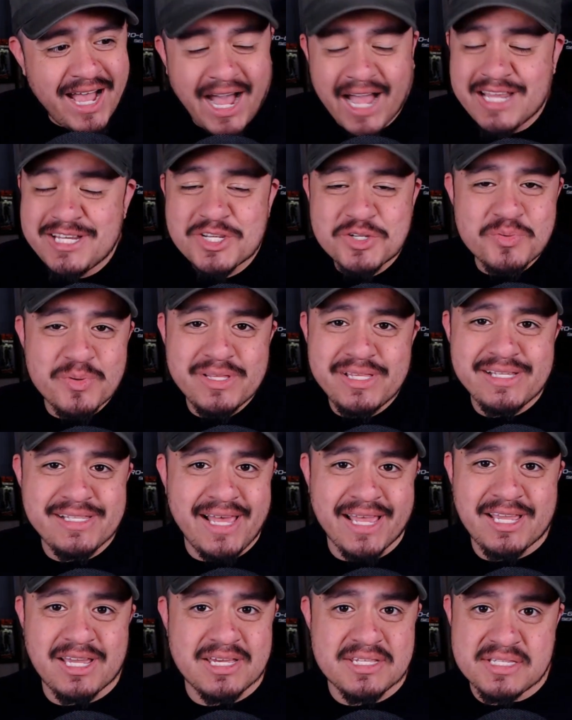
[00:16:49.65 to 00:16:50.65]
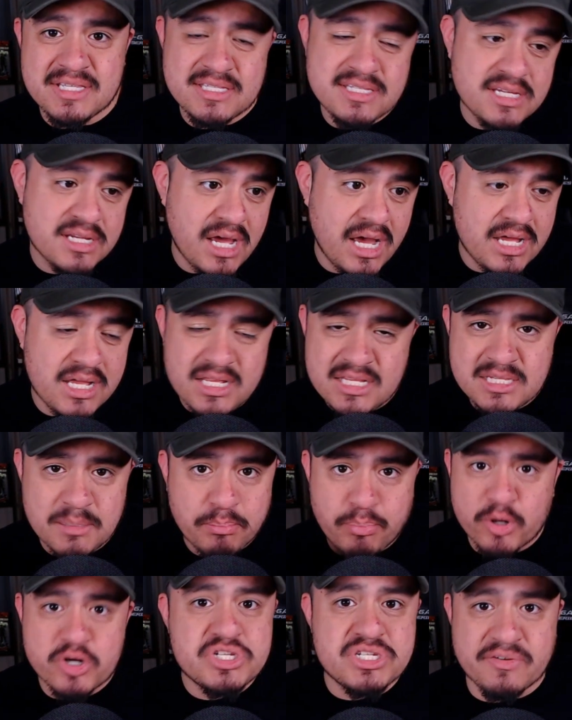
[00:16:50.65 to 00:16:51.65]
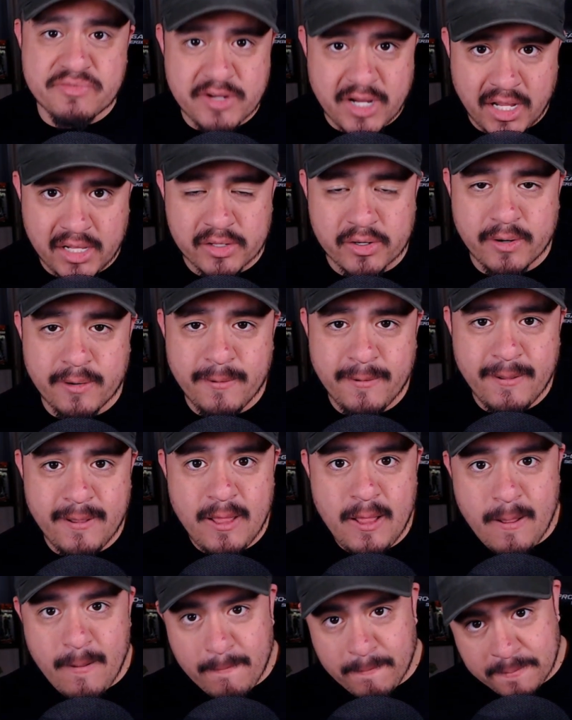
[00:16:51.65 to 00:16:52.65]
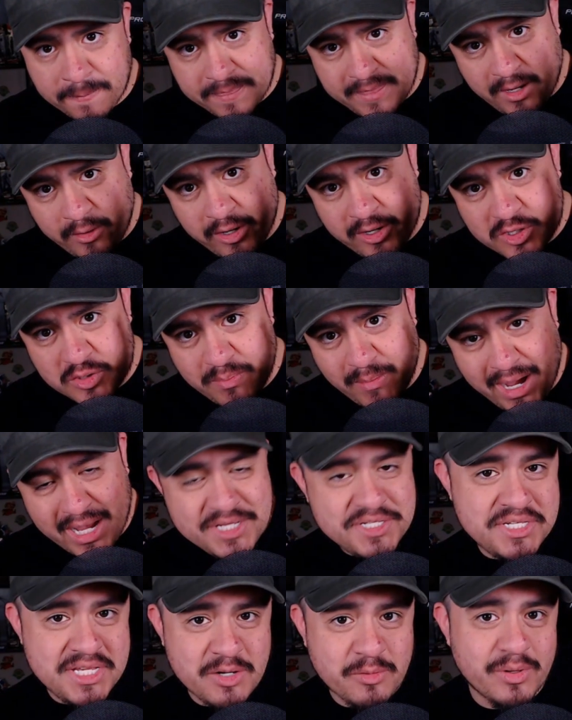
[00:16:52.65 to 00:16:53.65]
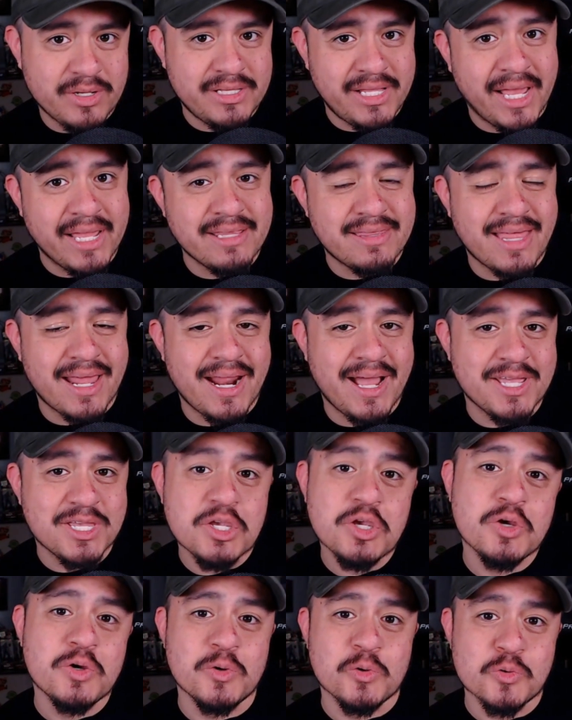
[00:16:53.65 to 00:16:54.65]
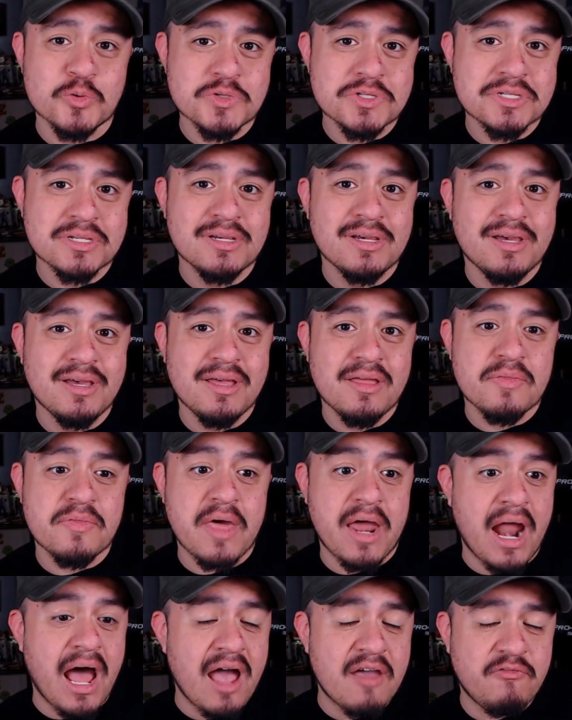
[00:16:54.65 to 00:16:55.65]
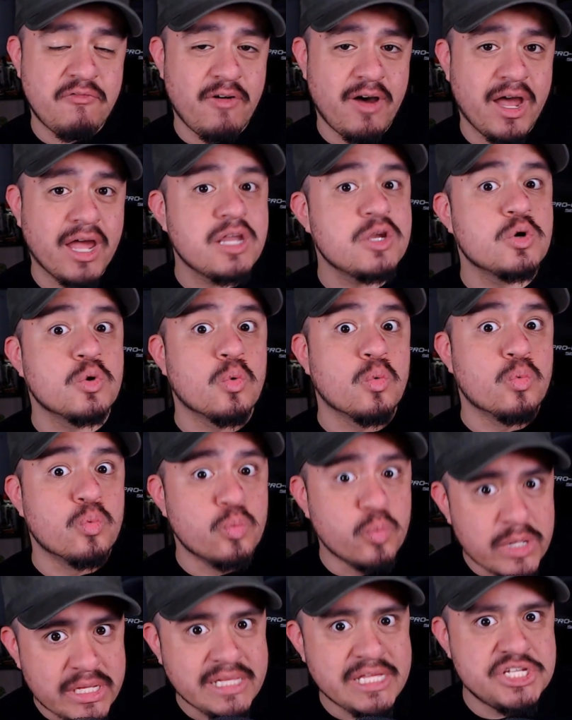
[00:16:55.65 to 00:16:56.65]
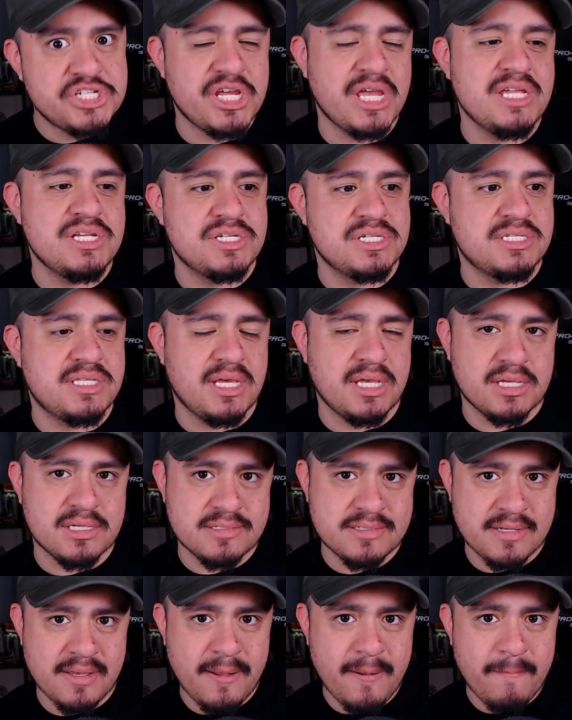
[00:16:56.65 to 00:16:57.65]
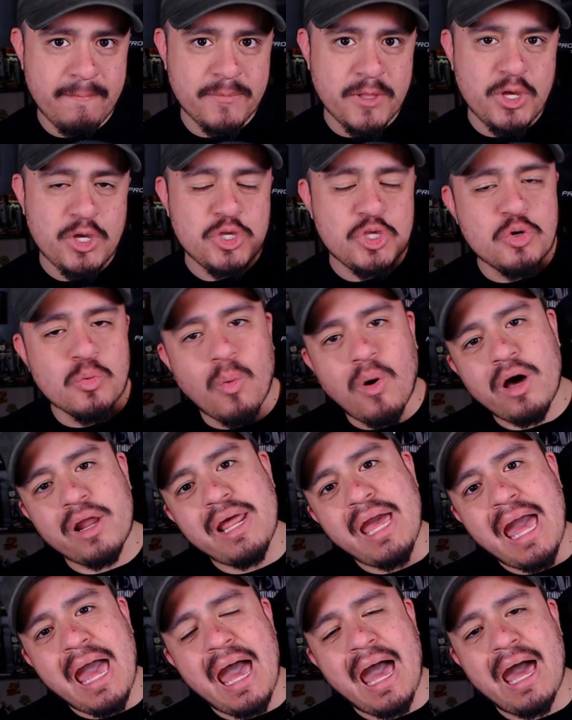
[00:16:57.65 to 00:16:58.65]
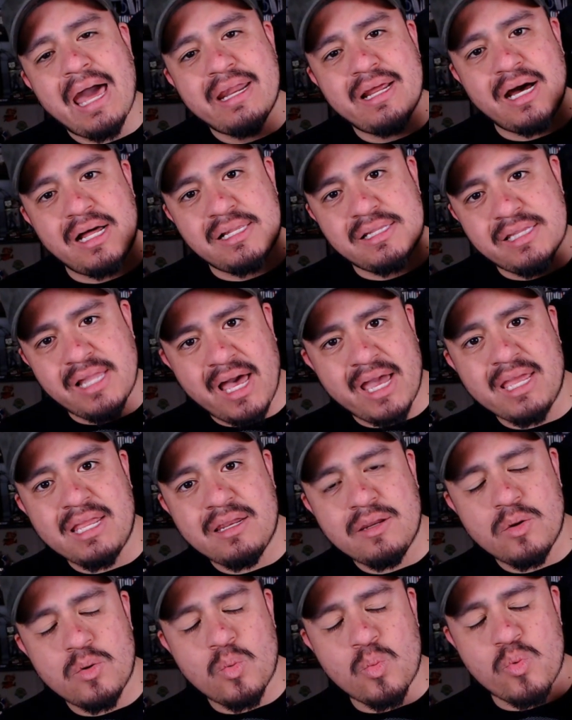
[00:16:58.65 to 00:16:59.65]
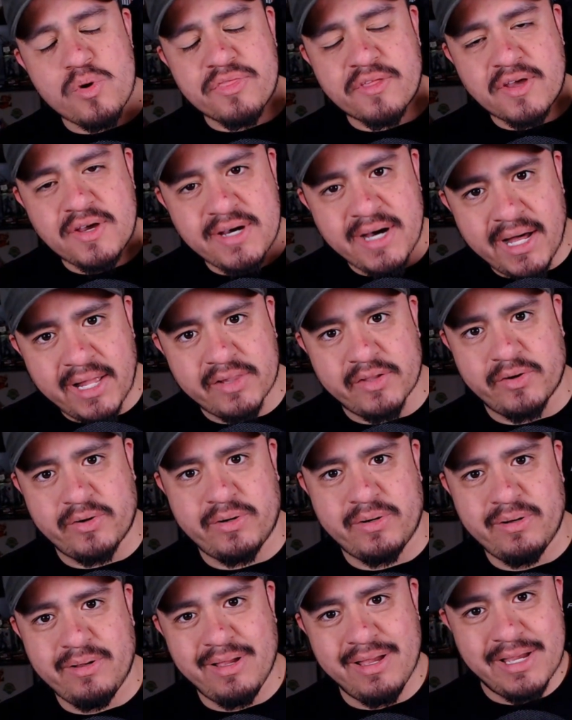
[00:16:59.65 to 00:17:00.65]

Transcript: I just really like because it's a burst of color. Now here's my secret light that I use that I find really changes things. You want to add a light with color.